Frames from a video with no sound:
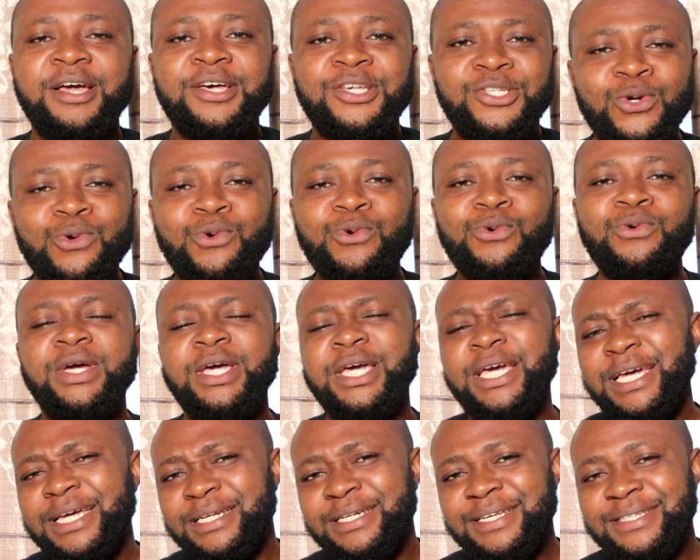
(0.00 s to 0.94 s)
So
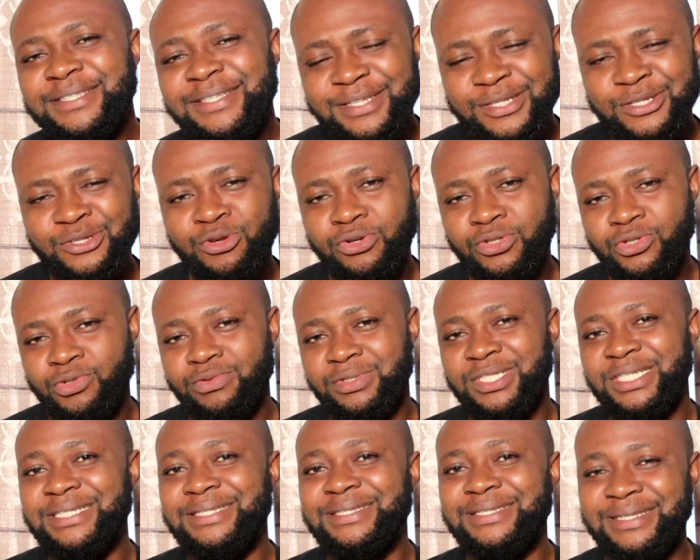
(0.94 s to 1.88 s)
this is not
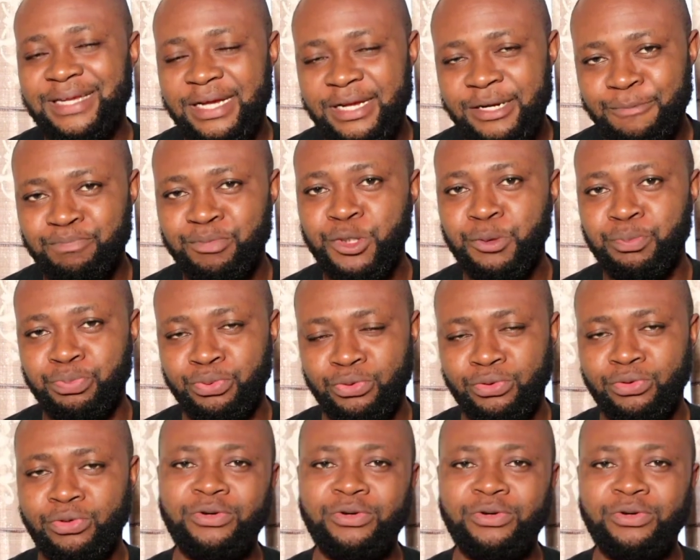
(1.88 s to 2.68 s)
to distance people